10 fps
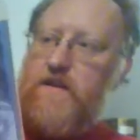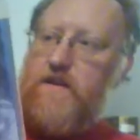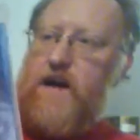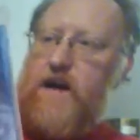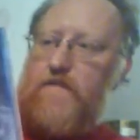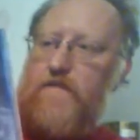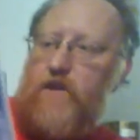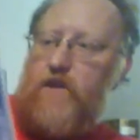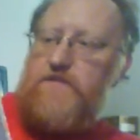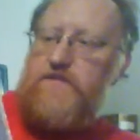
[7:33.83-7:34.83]
Tom
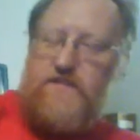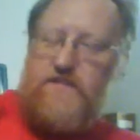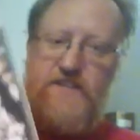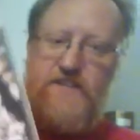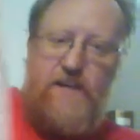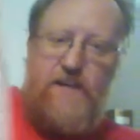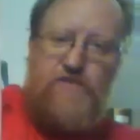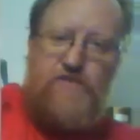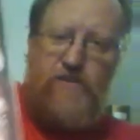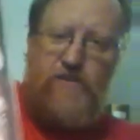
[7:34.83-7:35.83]
McFarlane presents Kiss Psycho Circus.